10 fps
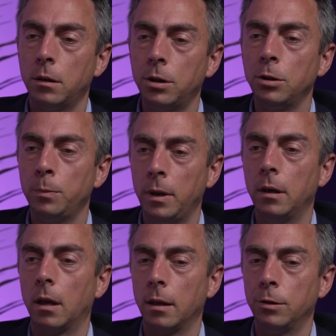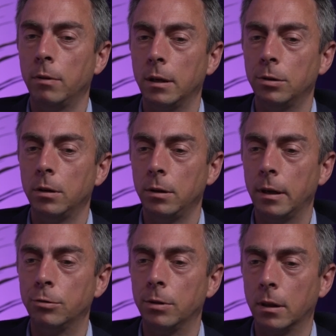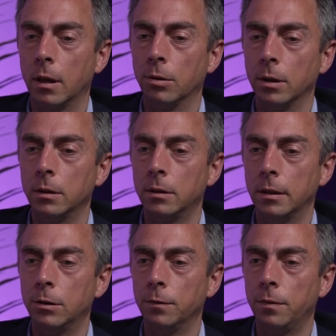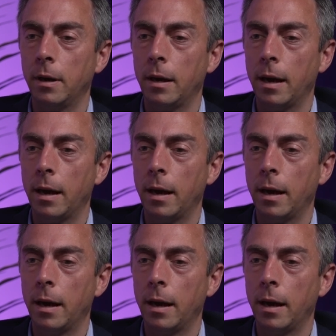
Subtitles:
So social media, I think, is a really interesting thing on this, in the sense of